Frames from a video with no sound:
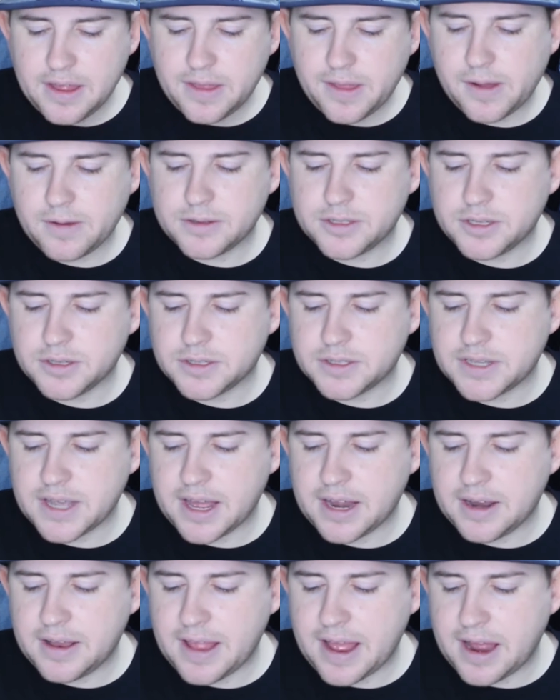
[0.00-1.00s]
they also
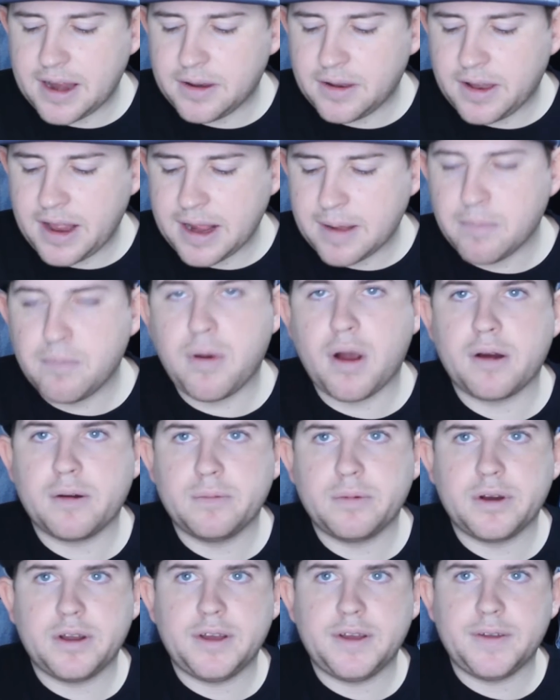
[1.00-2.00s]
said that like
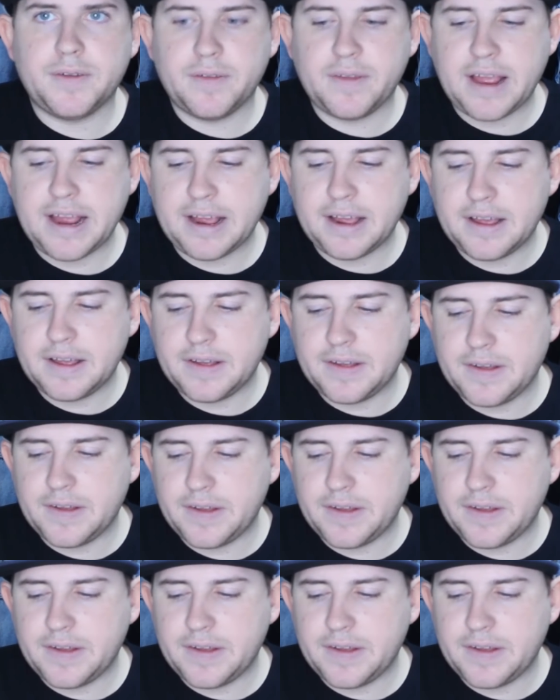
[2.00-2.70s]
Barbara, like,